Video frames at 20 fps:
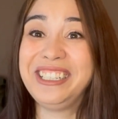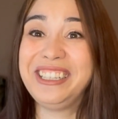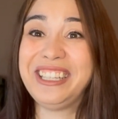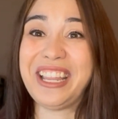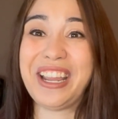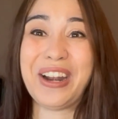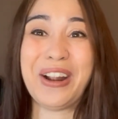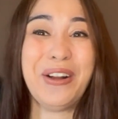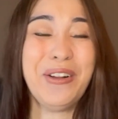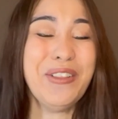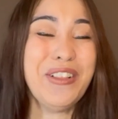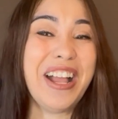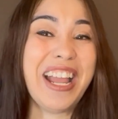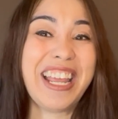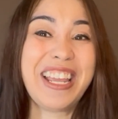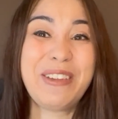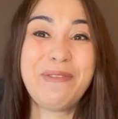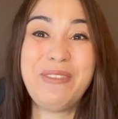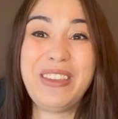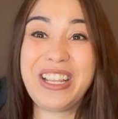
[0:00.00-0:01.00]
they don't
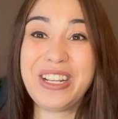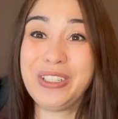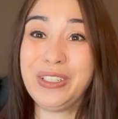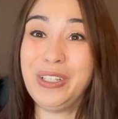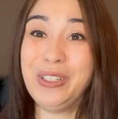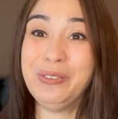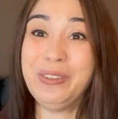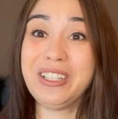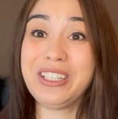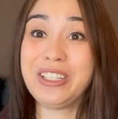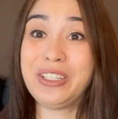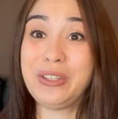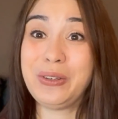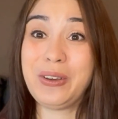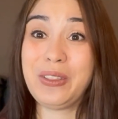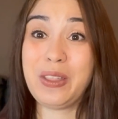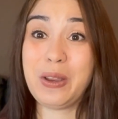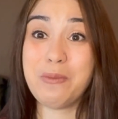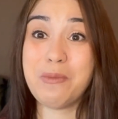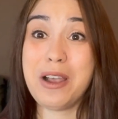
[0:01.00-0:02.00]
like being told what to do
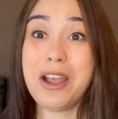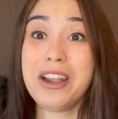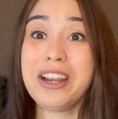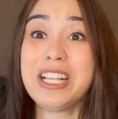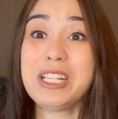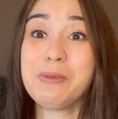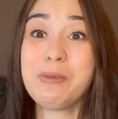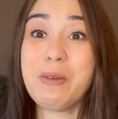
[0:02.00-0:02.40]
with their bodies.